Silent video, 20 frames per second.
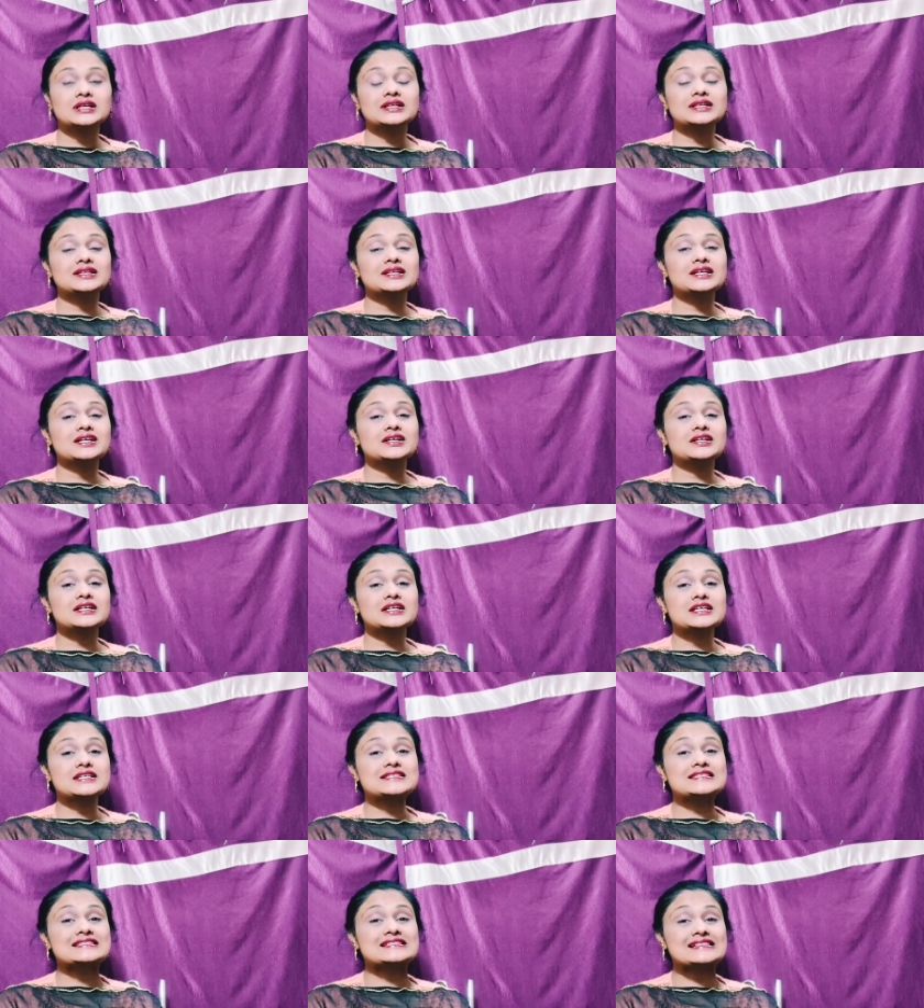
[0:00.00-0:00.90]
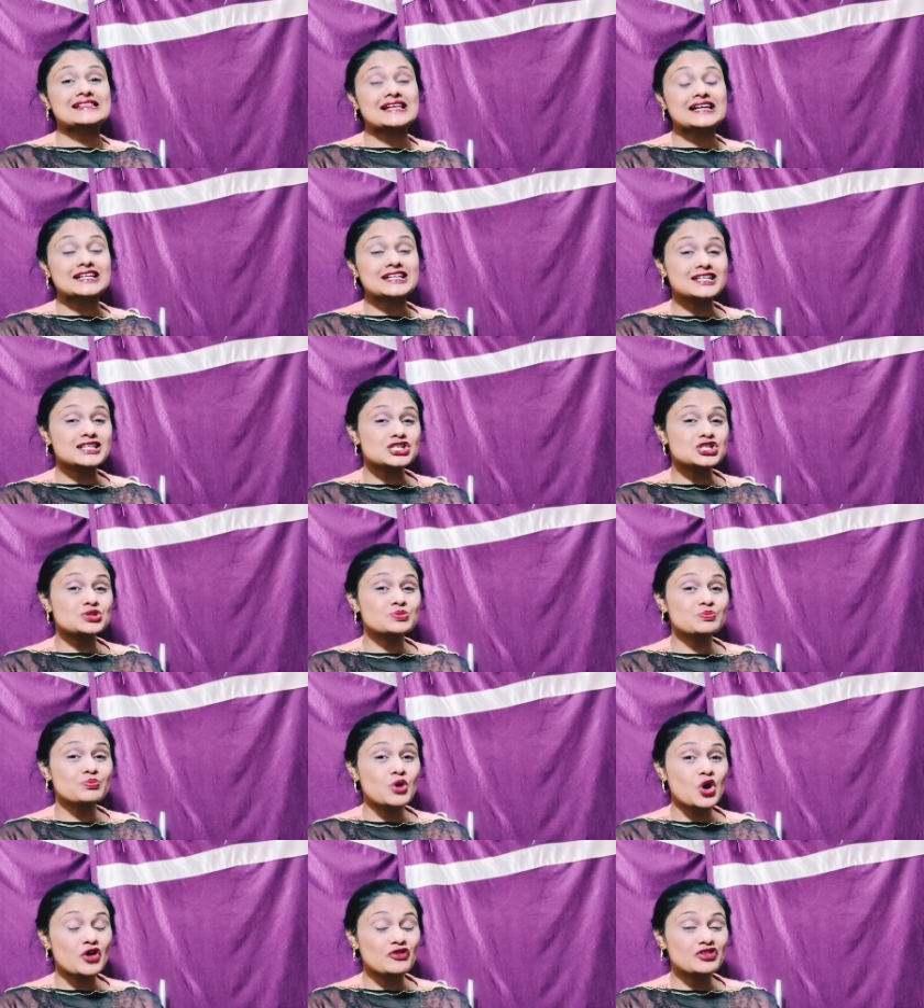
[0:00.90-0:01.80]
There is sluggish
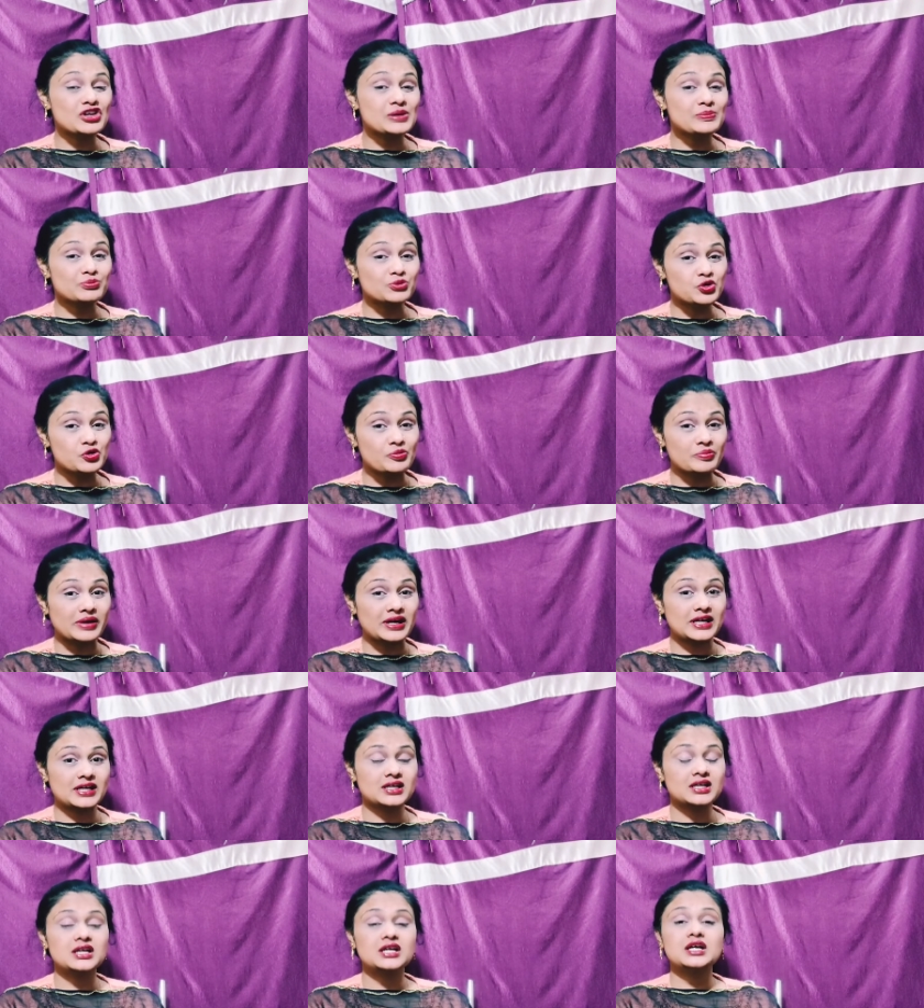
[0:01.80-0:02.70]
bowel movement,